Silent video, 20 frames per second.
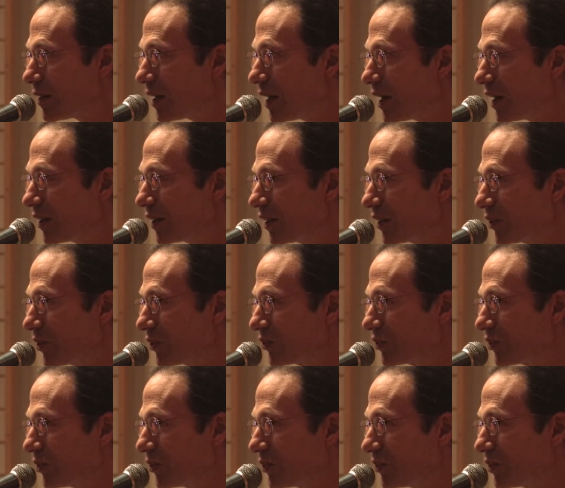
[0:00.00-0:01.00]
And I
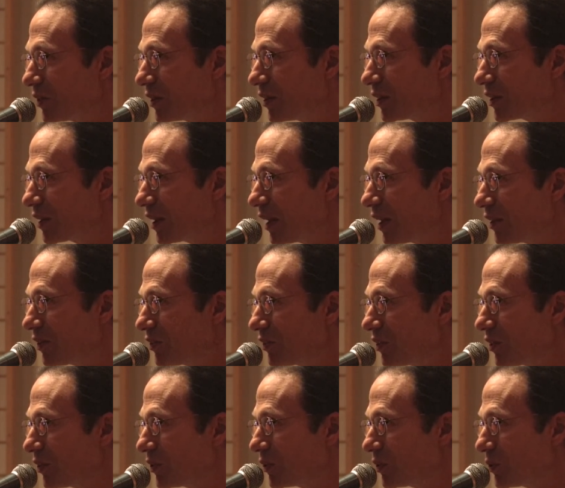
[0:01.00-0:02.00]
also can't
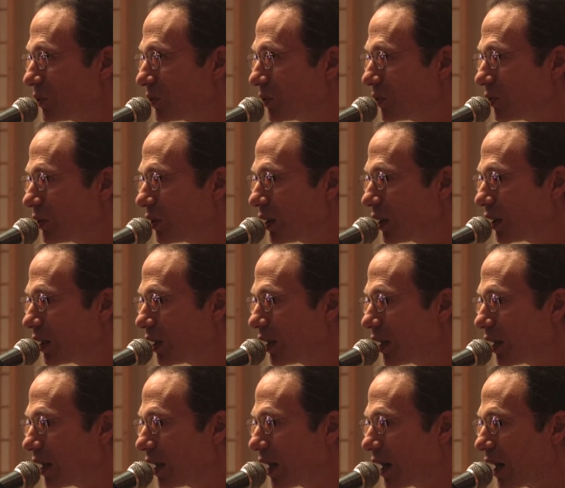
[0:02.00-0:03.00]
tell you
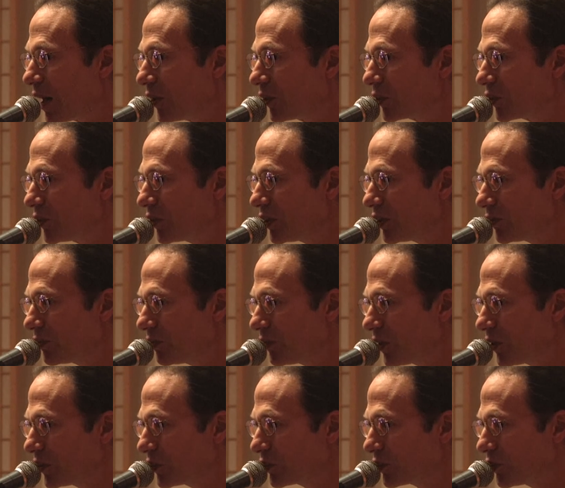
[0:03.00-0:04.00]
how good it
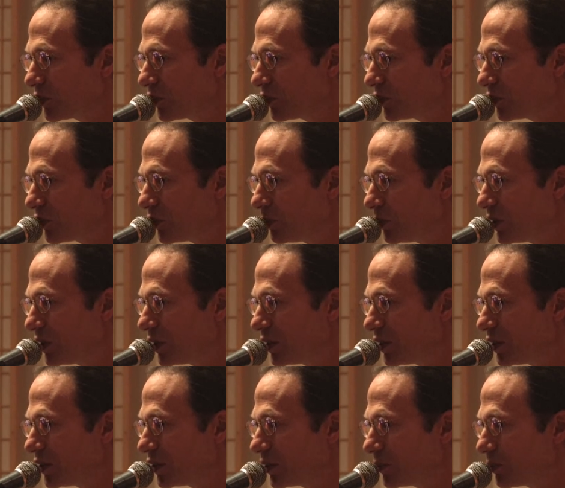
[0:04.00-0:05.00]
felt to
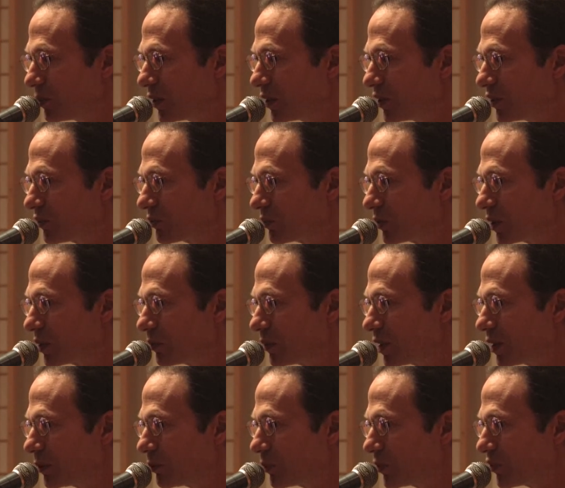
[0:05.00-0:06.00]
be in a place where
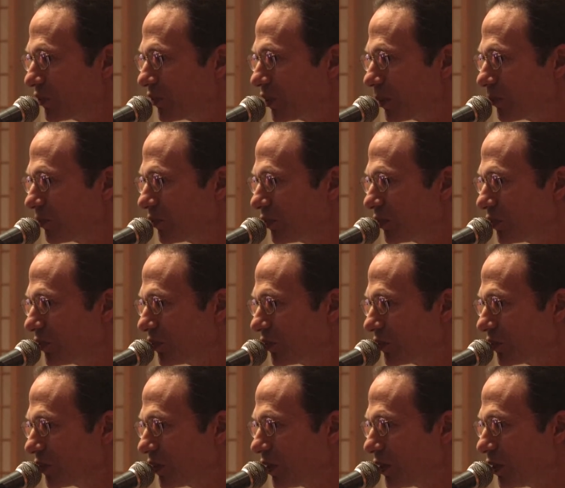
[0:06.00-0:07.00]
my
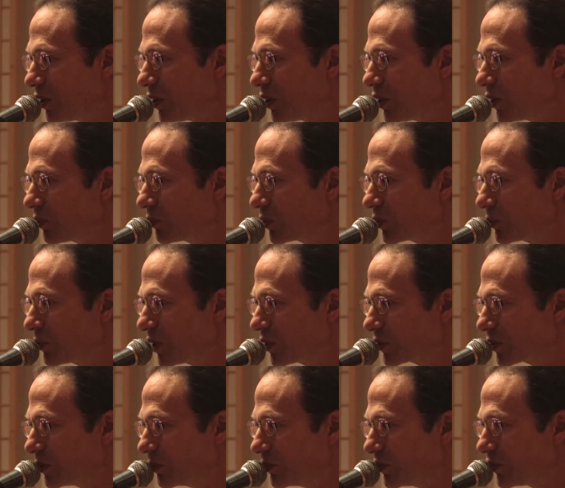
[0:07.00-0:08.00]
perceptions were
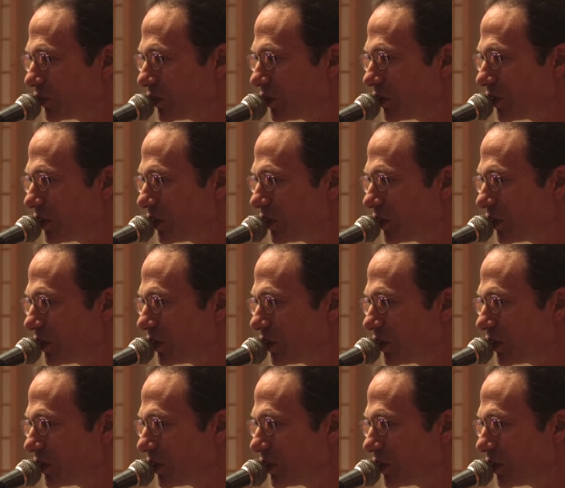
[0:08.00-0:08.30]
welcomed,